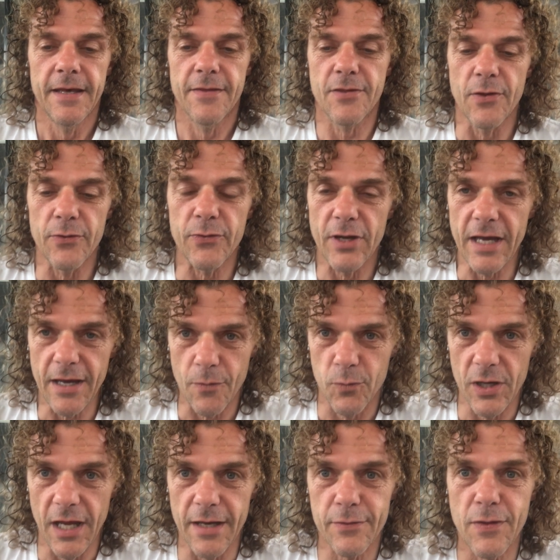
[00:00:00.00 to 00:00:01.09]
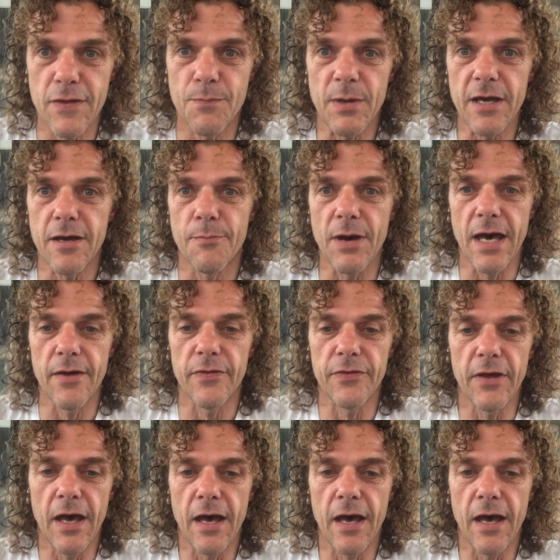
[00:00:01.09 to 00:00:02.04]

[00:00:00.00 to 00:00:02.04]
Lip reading: So today I would like to speak about